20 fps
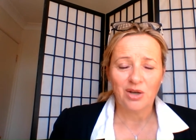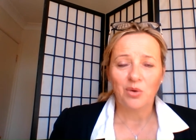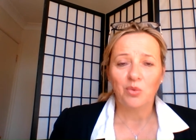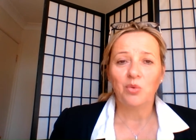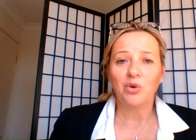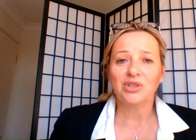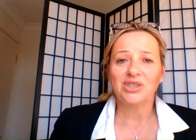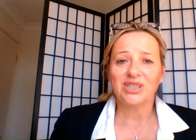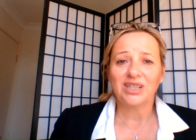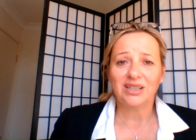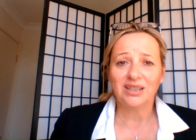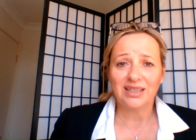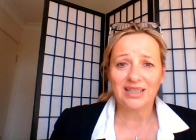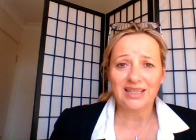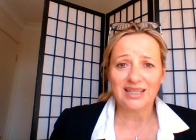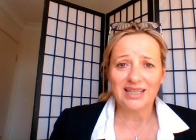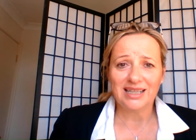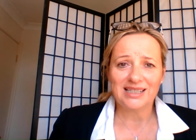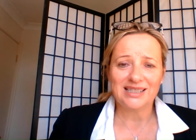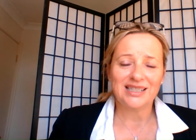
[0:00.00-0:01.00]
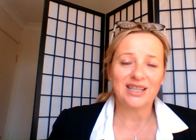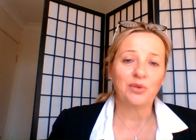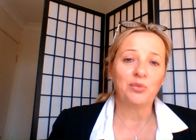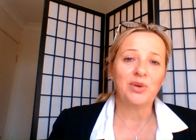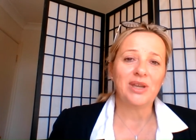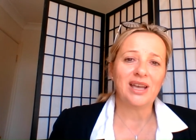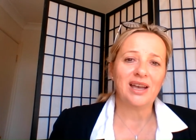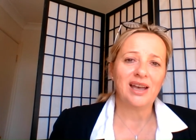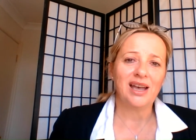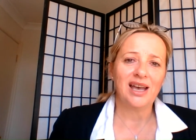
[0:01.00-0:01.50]
What's clear is that
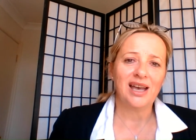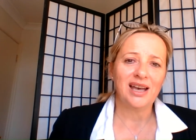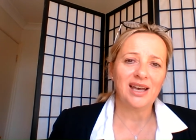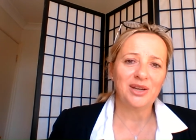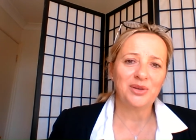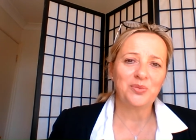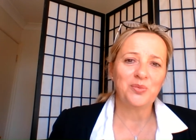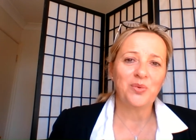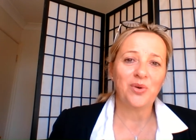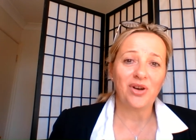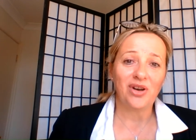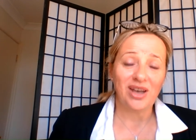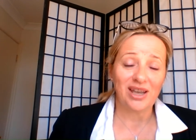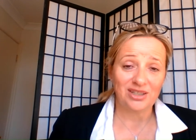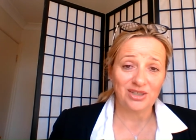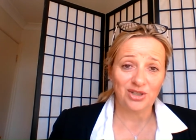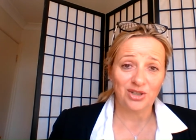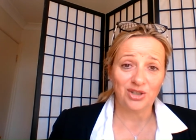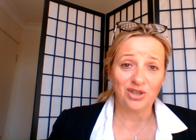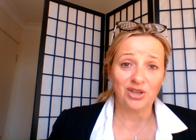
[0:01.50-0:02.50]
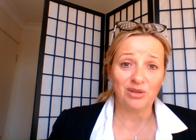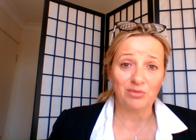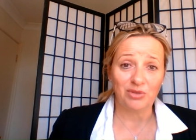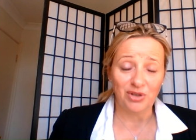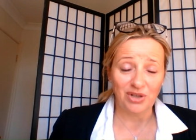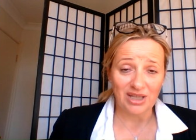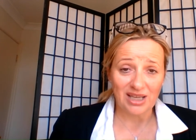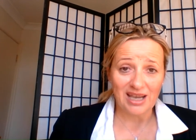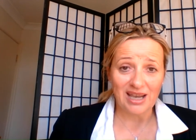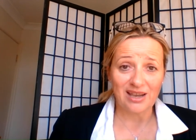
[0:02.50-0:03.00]
we are hardwired to
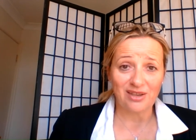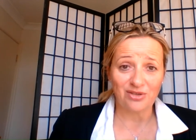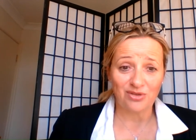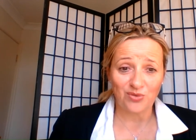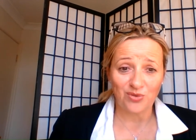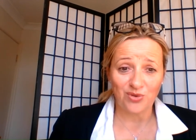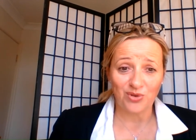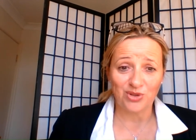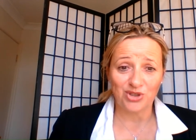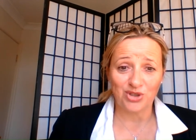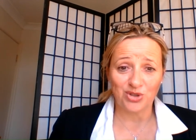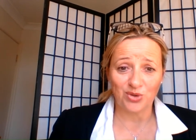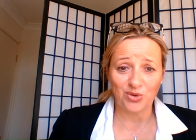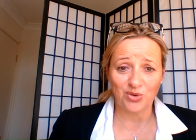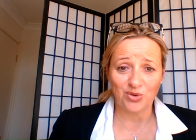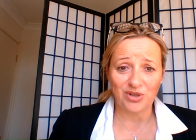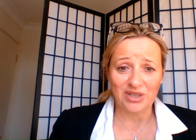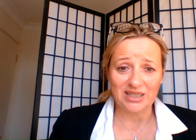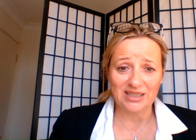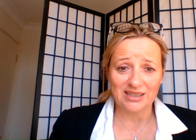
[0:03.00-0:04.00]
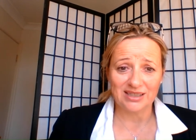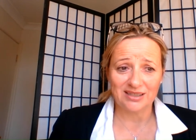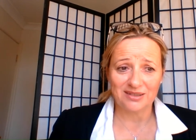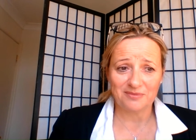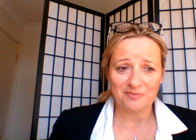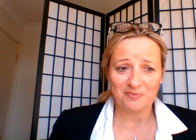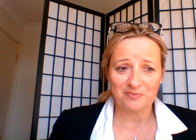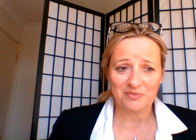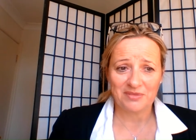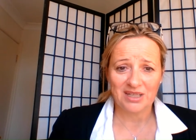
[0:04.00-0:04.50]
communicate through stories,
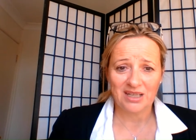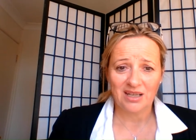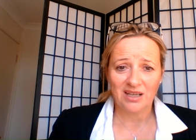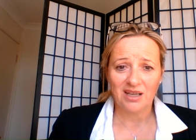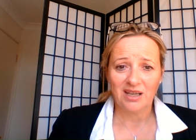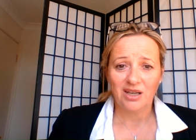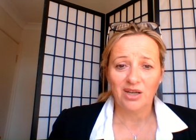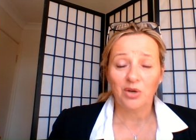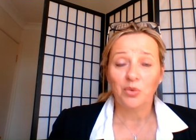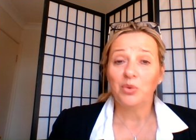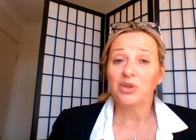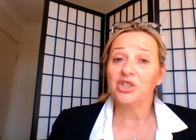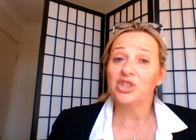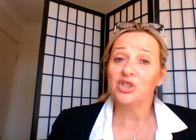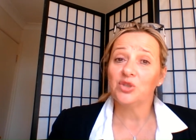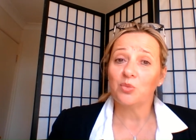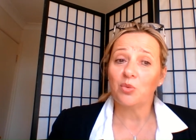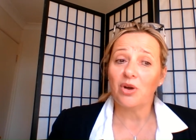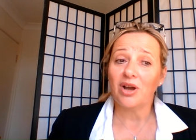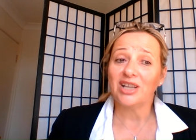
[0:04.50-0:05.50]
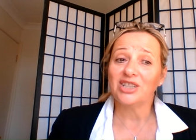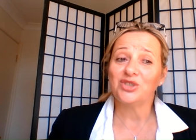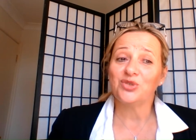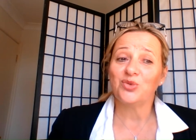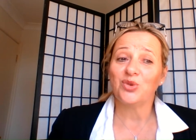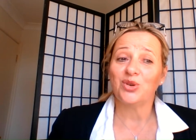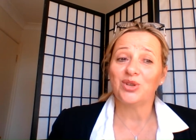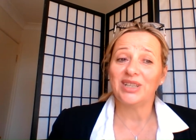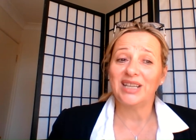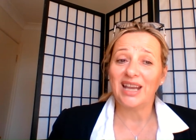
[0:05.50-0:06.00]
which is why
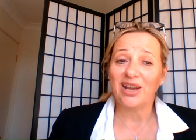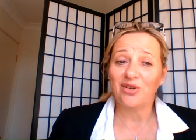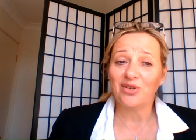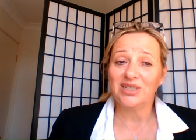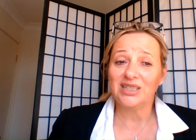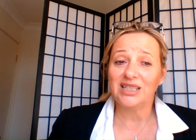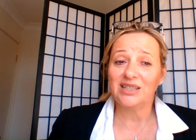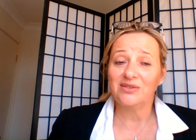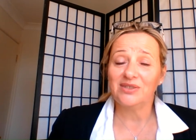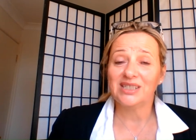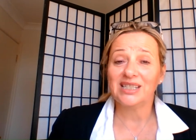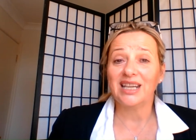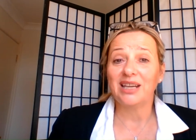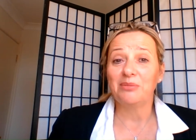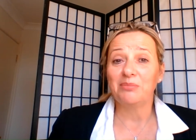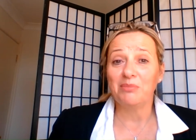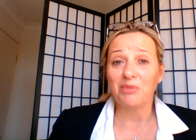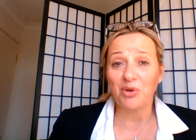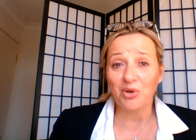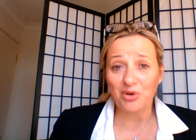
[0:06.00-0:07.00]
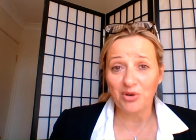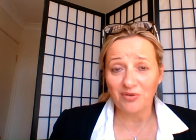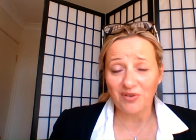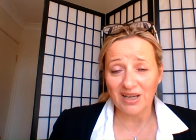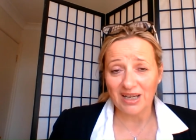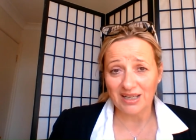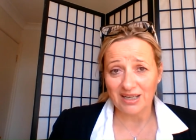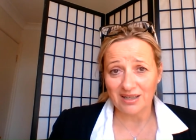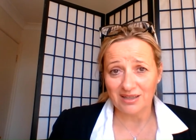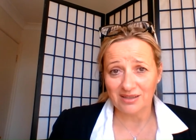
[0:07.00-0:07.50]
strong narratives can
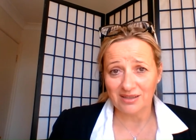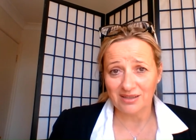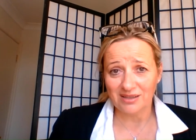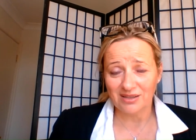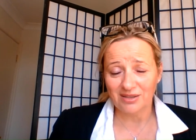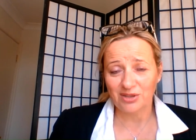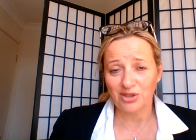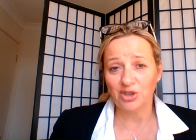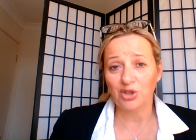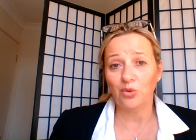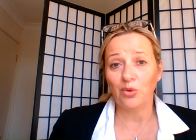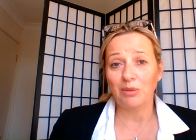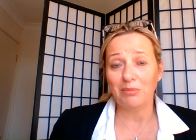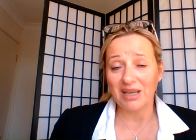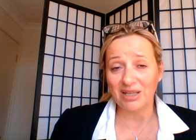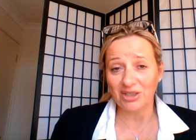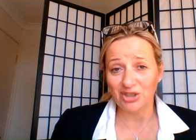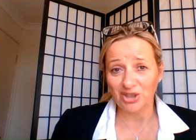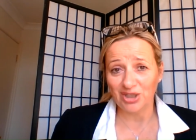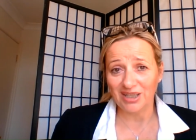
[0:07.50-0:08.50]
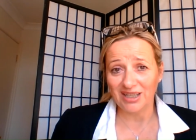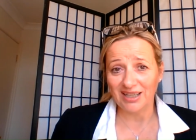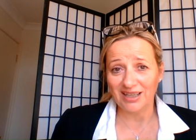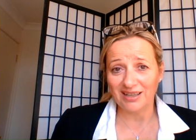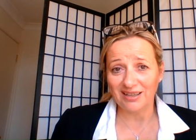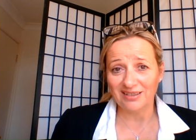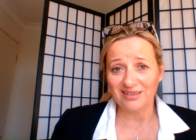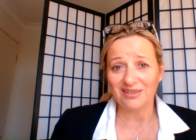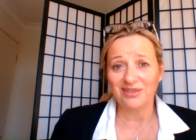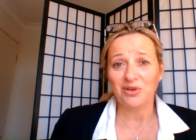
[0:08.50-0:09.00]
motivate us to
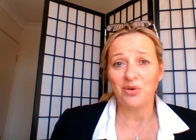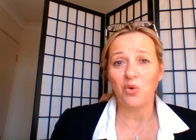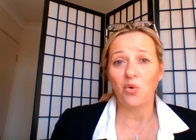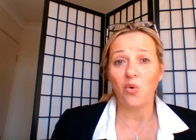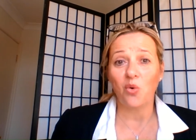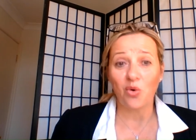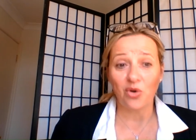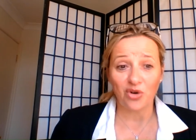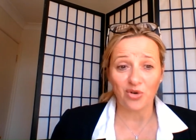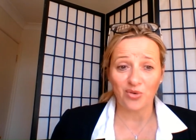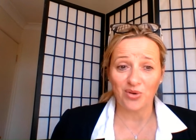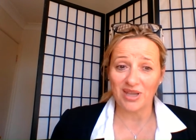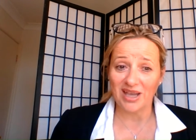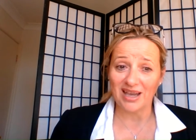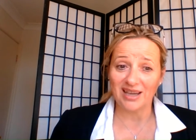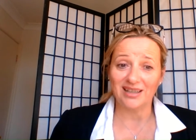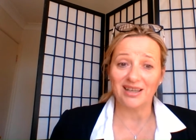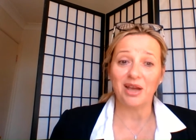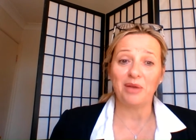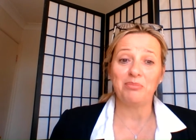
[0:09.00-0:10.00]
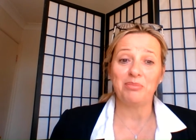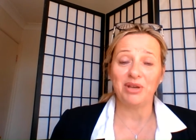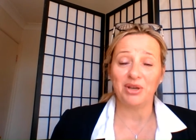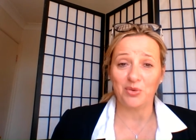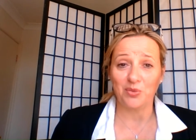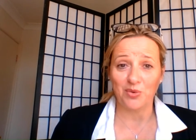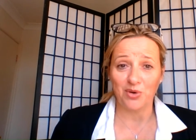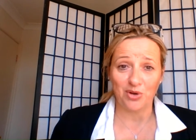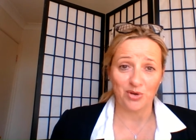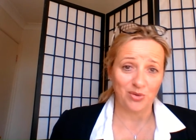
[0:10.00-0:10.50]
imagineer or create a better
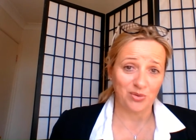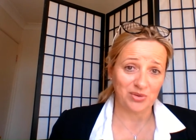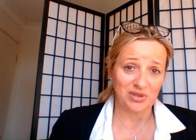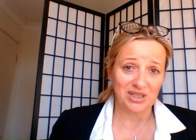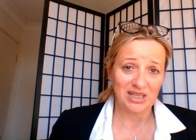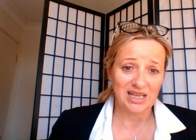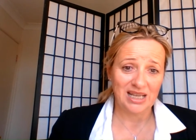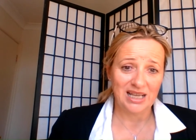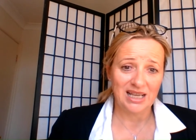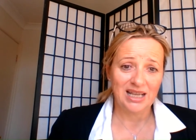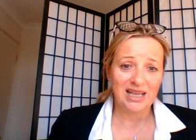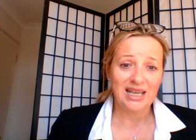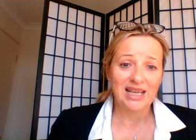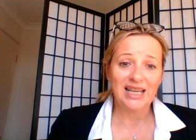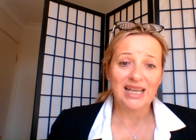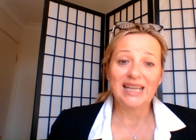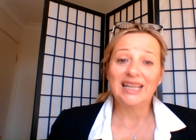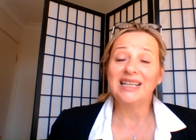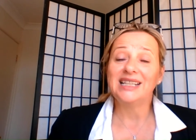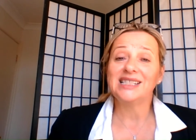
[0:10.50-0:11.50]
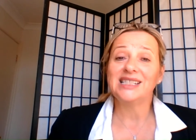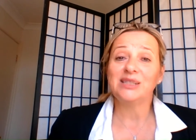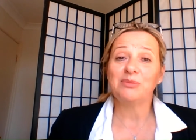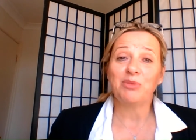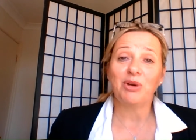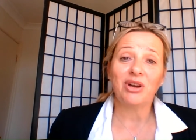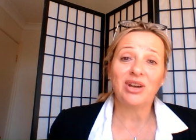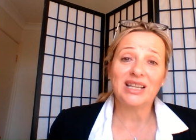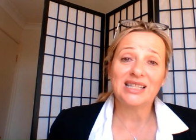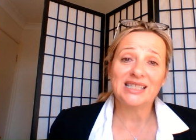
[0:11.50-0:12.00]
world. It
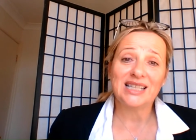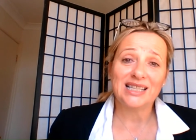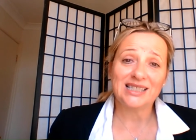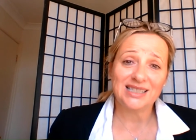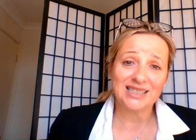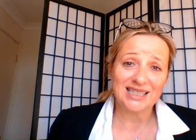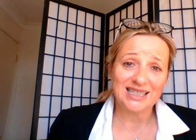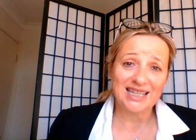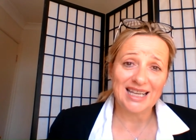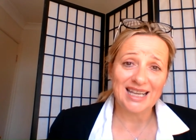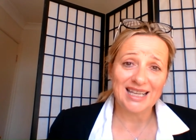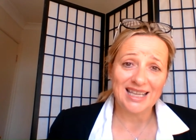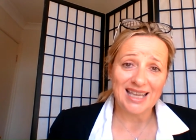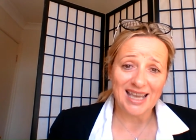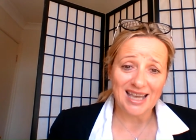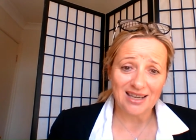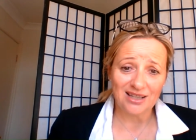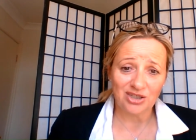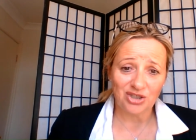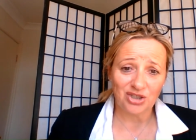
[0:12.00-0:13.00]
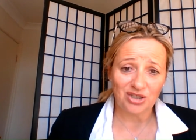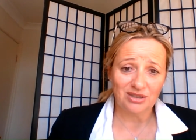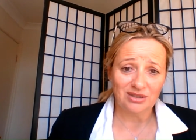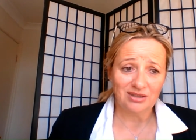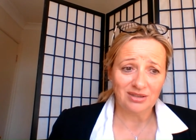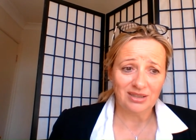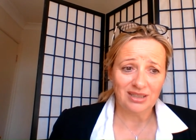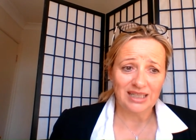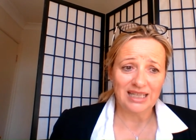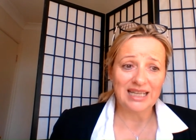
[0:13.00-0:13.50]
inspires us to take action
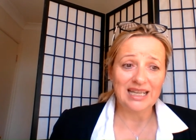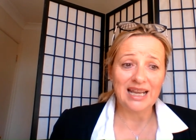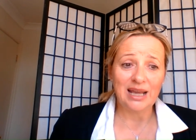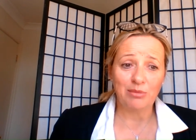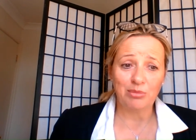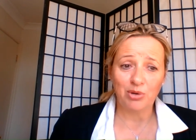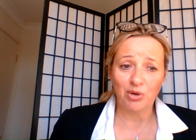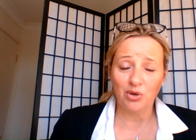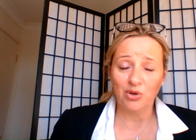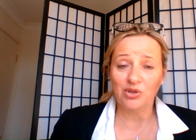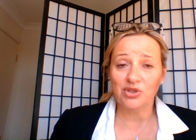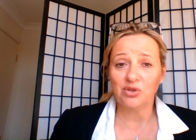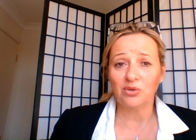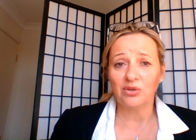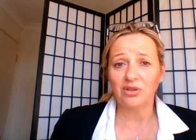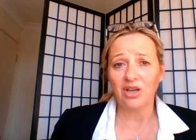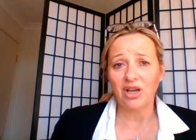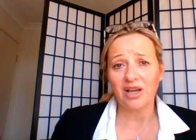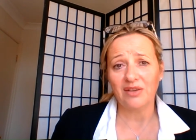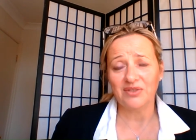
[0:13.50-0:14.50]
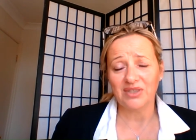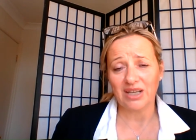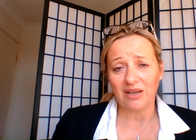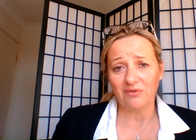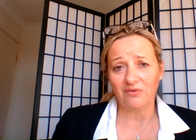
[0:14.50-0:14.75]
in our personal lives, our